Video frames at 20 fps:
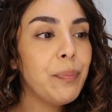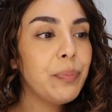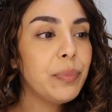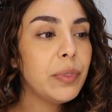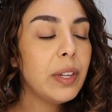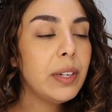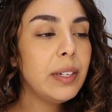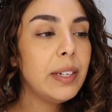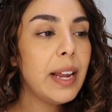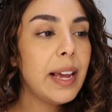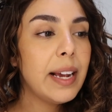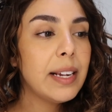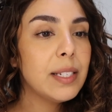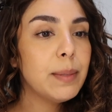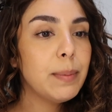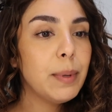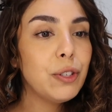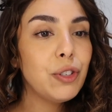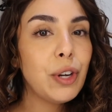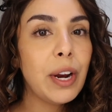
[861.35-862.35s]
the next
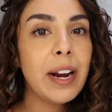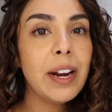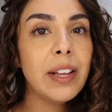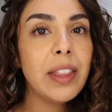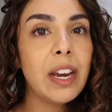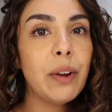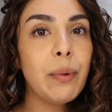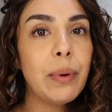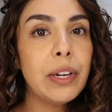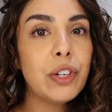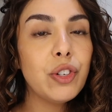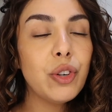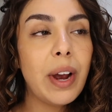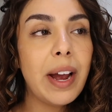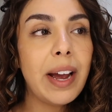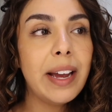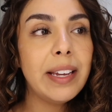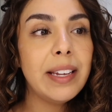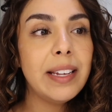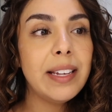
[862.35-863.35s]
blow dryer that I want to
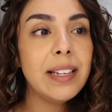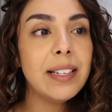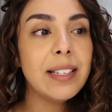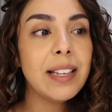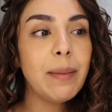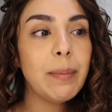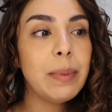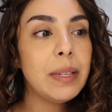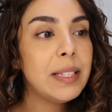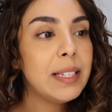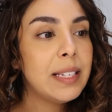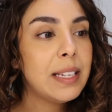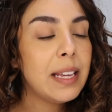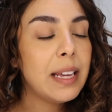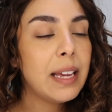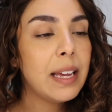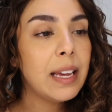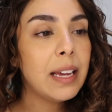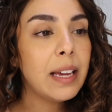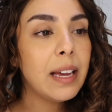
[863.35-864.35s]
try is, I've been
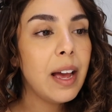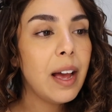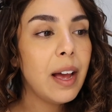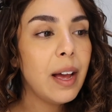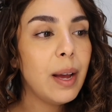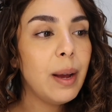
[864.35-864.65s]
seeing